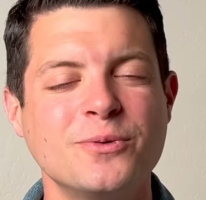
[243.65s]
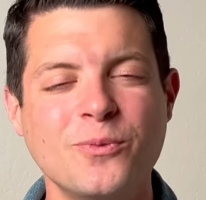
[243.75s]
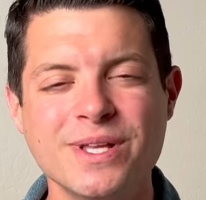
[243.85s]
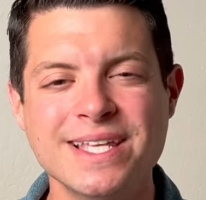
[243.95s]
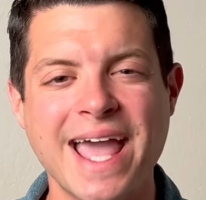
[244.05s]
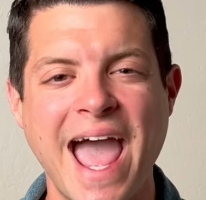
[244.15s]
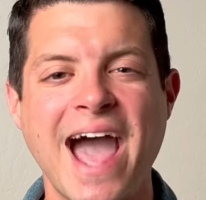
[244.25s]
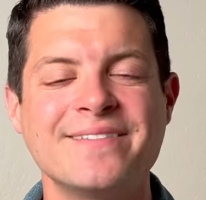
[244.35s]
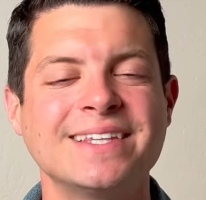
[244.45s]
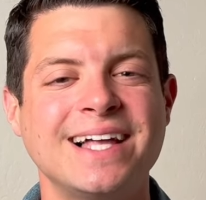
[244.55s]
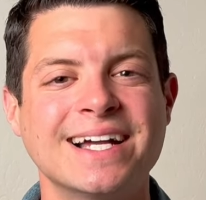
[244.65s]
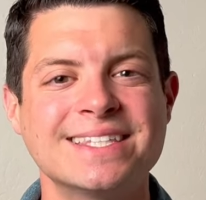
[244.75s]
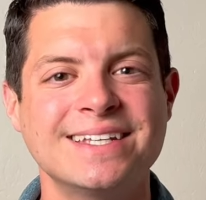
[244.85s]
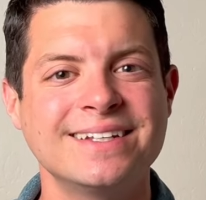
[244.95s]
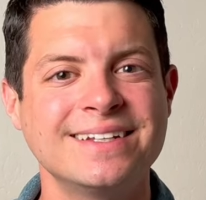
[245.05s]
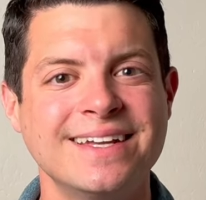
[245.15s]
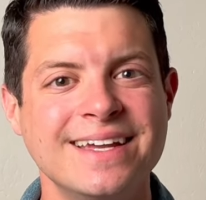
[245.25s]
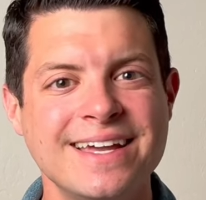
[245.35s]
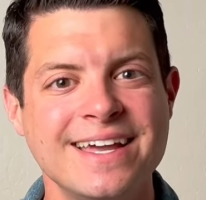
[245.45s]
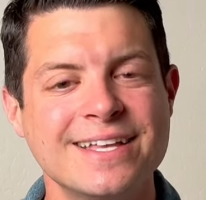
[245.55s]
And once I have it locked in,
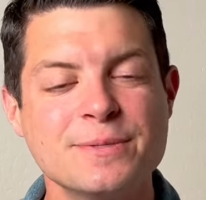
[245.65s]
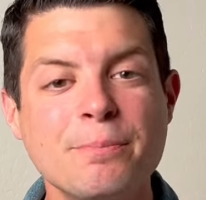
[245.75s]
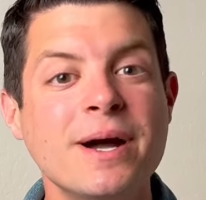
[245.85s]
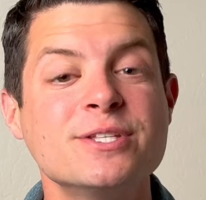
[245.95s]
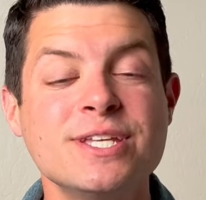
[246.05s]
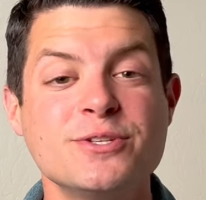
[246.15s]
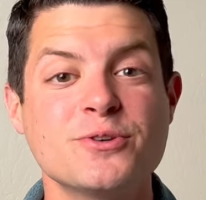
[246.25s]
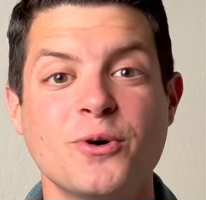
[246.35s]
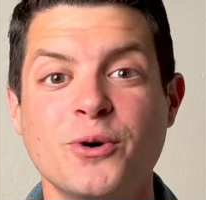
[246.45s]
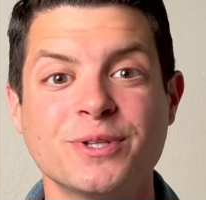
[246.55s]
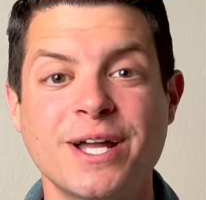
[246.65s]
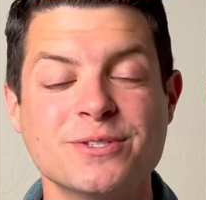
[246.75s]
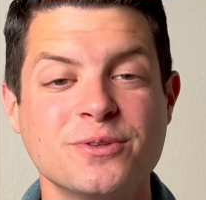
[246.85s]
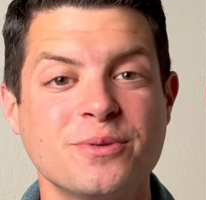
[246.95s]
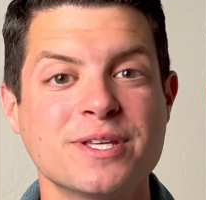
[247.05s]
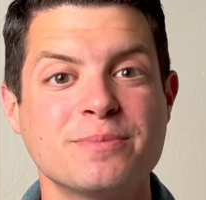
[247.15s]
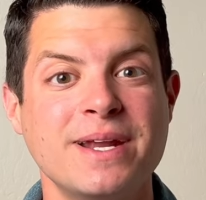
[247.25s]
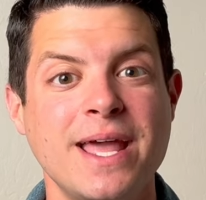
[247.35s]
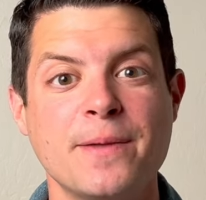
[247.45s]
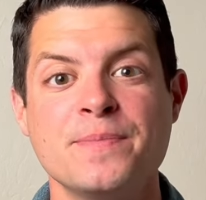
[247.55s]
it's much easier to hold on to the rest of my
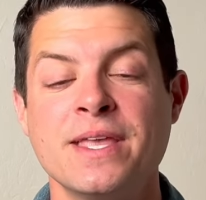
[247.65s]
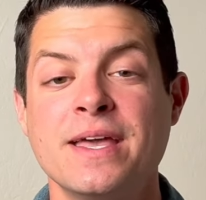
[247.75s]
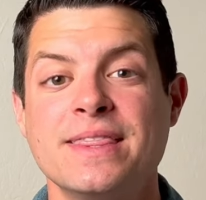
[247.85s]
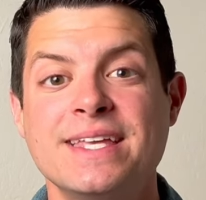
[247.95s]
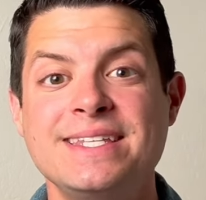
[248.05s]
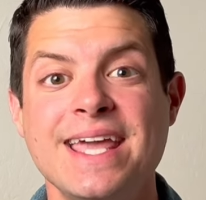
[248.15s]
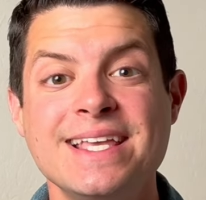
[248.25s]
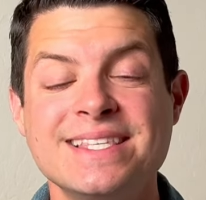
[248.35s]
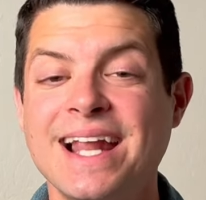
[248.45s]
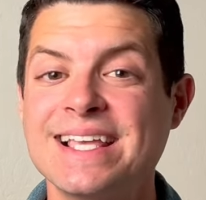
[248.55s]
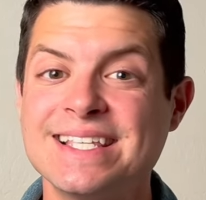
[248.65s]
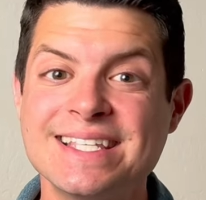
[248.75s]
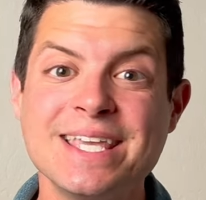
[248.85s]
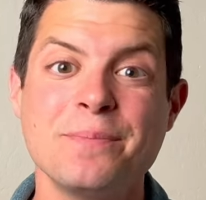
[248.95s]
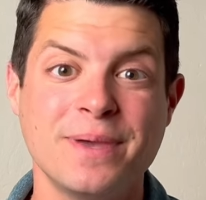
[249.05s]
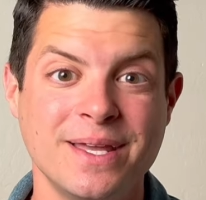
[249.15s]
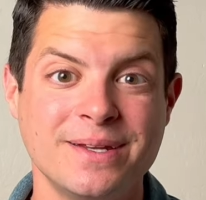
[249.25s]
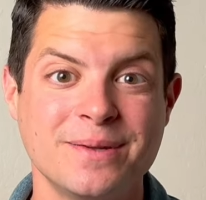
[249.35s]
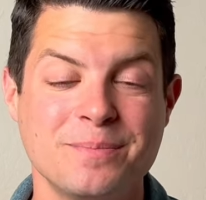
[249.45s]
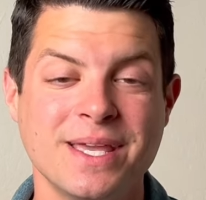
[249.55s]
day. The days that I skip
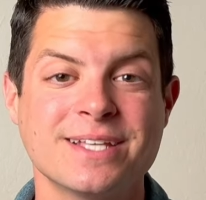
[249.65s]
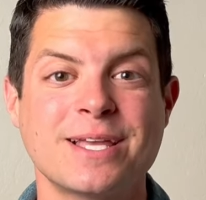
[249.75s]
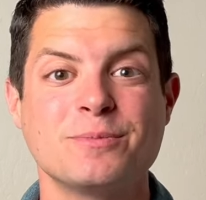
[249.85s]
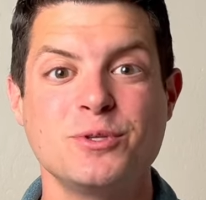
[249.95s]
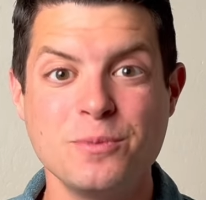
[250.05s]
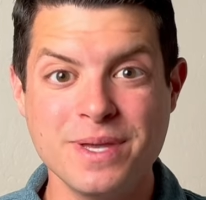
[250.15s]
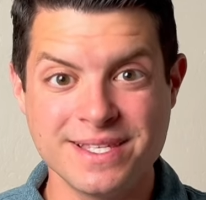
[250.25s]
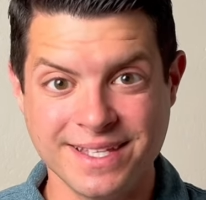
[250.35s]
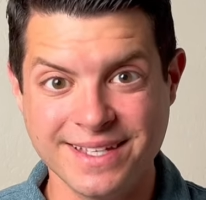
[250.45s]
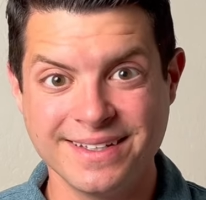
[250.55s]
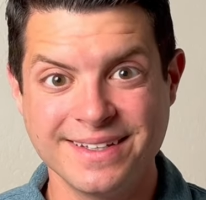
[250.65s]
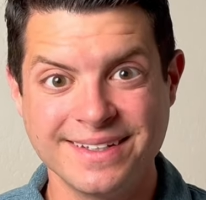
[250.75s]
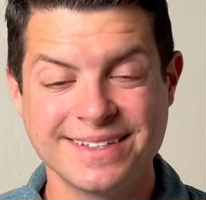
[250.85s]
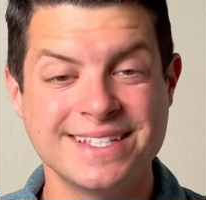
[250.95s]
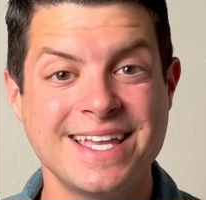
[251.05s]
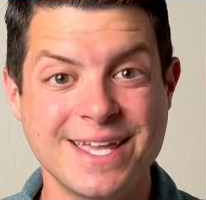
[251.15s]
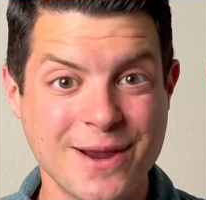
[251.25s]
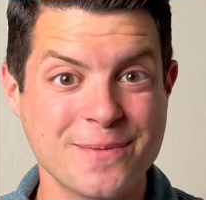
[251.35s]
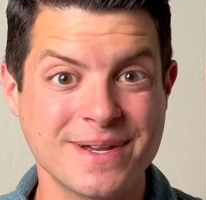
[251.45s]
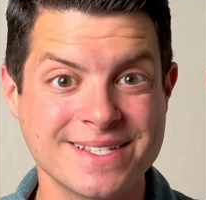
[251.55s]
it because I'm too busy to take
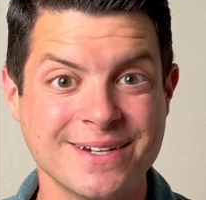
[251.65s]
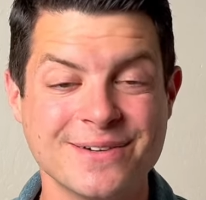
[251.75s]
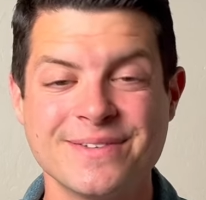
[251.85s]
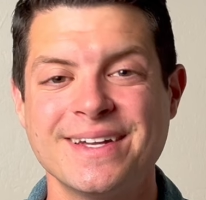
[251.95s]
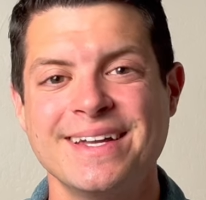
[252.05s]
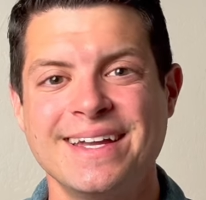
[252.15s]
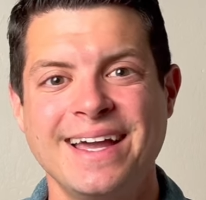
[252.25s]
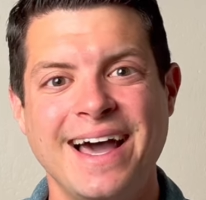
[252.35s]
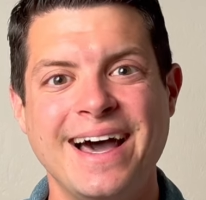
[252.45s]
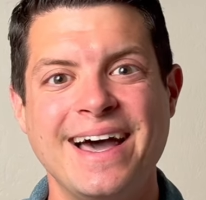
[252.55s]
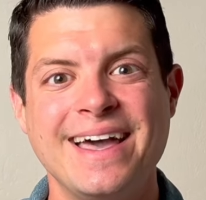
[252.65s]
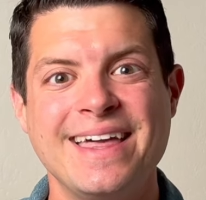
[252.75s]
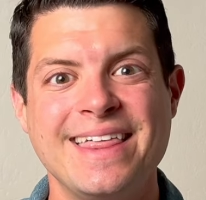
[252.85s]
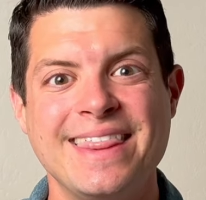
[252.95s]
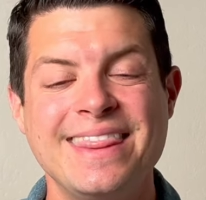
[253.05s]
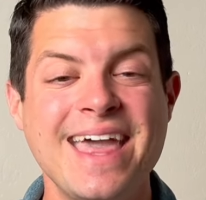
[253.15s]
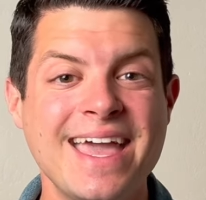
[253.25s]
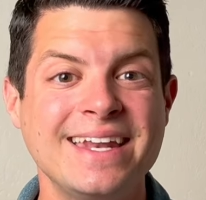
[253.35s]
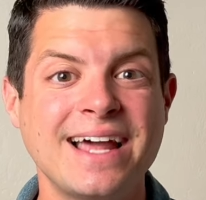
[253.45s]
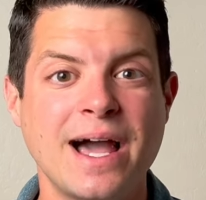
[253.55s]
care of myself,
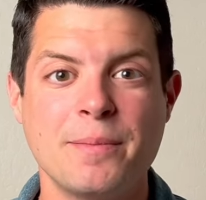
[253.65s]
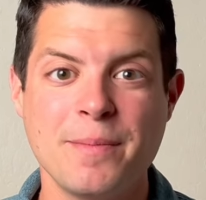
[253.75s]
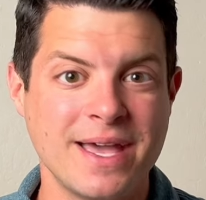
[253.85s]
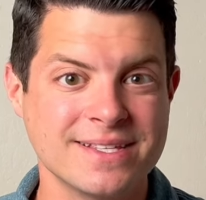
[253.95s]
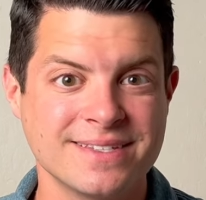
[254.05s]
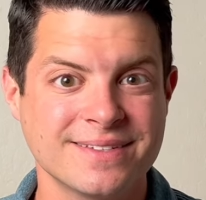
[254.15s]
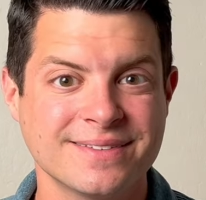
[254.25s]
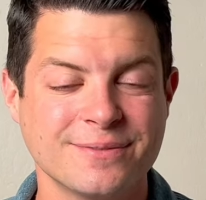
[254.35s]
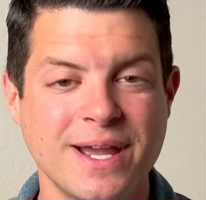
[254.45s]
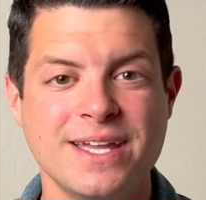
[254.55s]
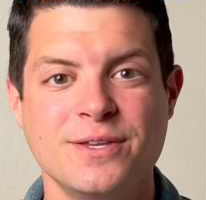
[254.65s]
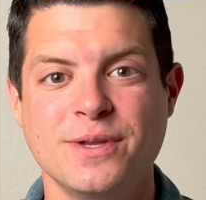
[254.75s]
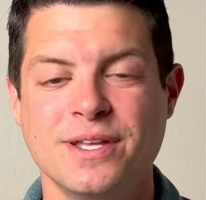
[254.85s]
then I'm a mess, right?